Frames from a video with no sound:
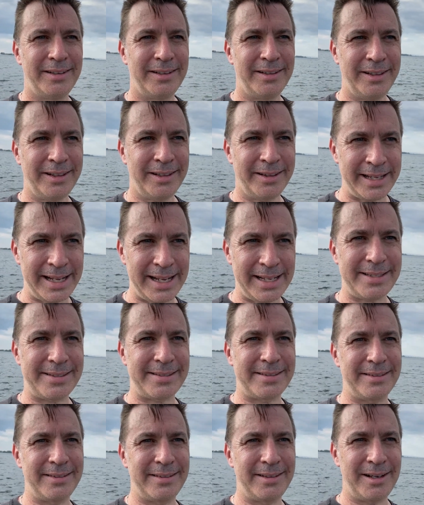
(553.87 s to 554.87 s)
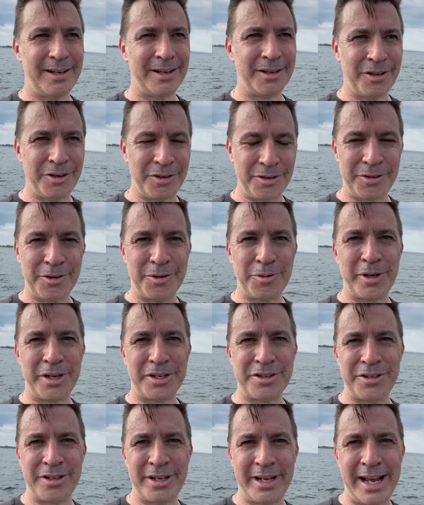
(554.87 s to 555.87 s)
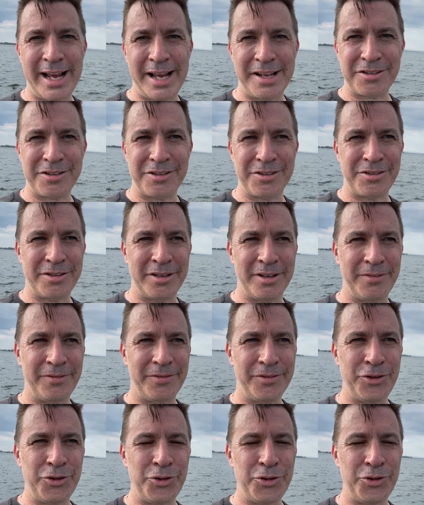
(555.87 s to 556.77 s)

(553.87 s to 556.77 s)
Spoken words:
Like, that's a good question to ask yourself.